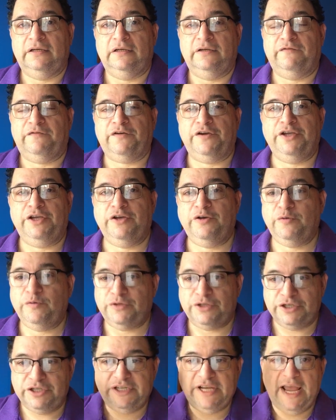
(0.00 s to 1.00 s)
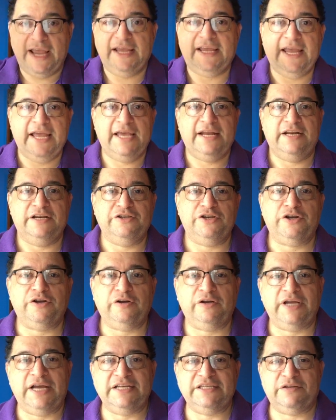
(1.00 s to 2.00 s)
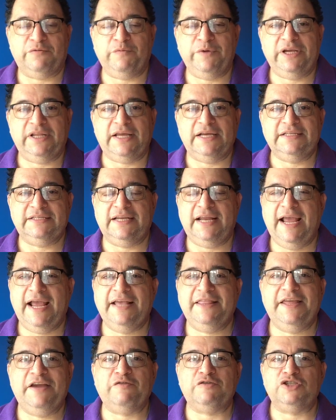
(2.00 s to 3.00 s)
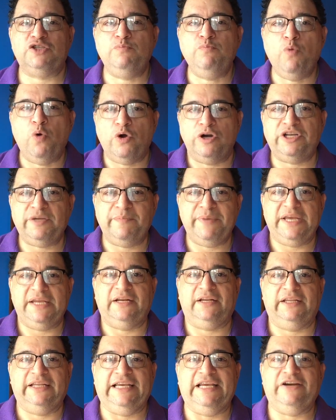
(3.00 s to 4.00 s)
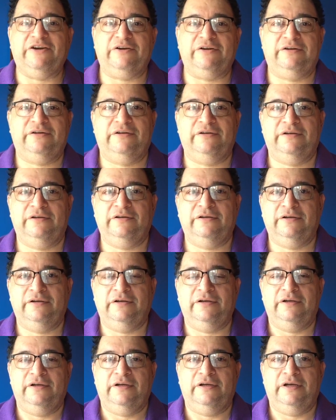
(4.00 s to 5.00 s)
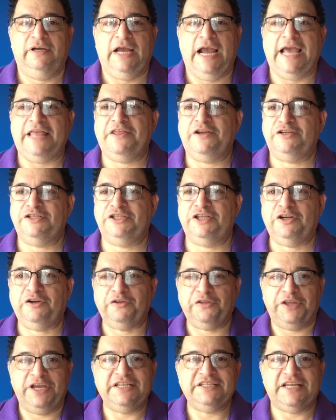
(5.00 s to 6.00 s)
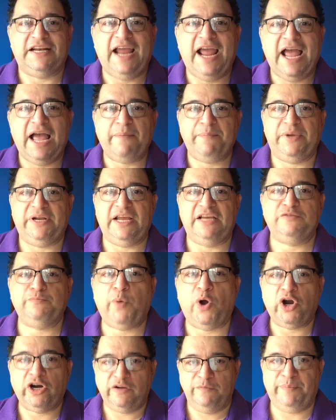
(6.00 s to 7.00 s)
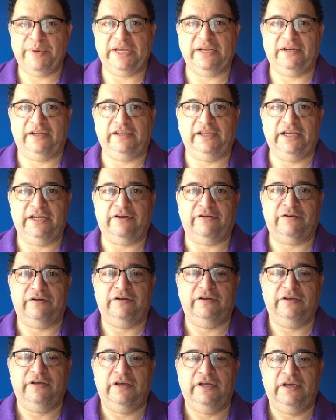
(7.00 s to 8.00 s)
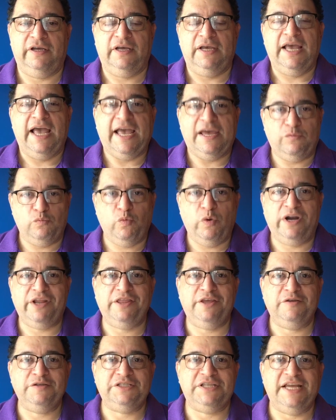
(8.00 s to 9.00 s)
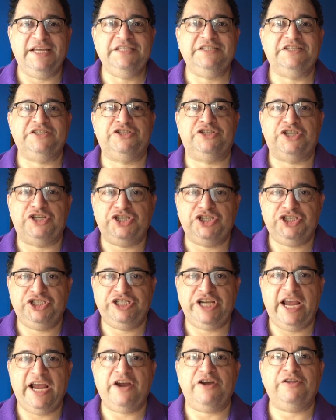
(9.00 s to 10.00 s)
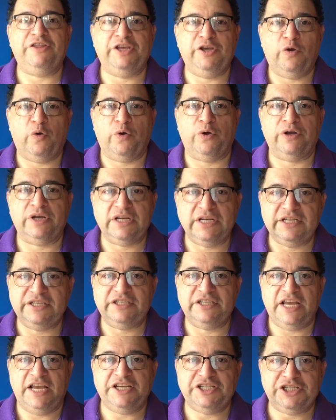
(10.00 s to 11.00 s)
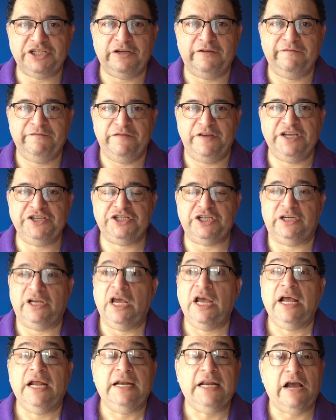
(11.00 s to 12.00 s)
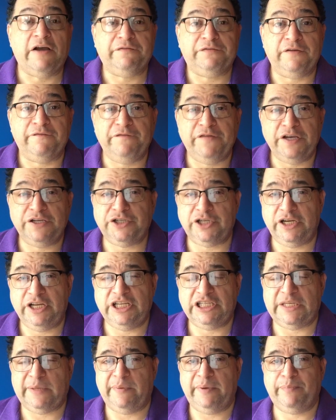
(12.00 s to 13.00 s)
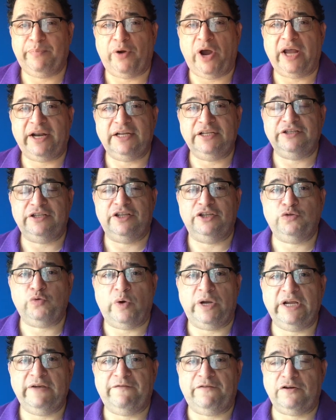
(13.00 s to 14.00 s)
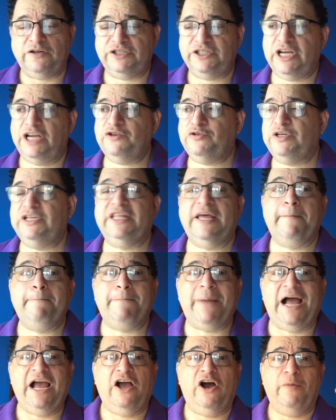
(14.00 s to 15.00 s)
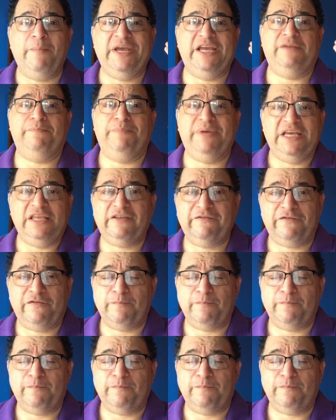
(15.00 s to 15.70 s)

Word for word: for you to take in, internalize, and realize that, hey, there is more to being a leader. And there's little things that happen as part of being a leader. And one of those things is to share the organizational vision. Now, if the vision needs to be brought into the 21st century, then by all means, be the